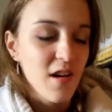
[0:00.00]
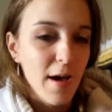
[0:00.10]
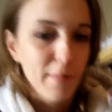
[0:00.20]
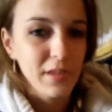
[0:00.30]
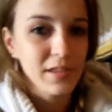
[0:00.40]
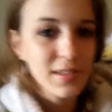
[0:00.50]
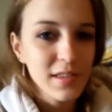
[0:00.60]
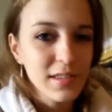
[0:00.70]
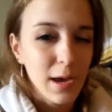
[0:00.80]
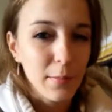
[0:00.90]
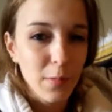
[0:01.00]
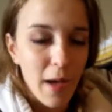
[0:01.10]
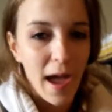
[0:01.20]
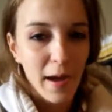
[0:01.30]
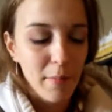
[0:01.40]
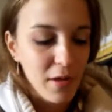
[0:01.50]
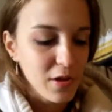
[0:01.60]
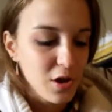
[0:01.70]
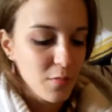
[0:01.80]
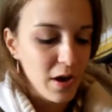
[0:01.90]
This is the sample pack by the
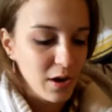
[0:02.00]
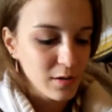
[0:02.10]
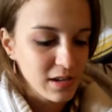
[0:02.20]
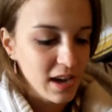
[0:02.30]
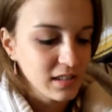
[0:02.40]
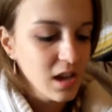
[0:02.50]
U by Kotex.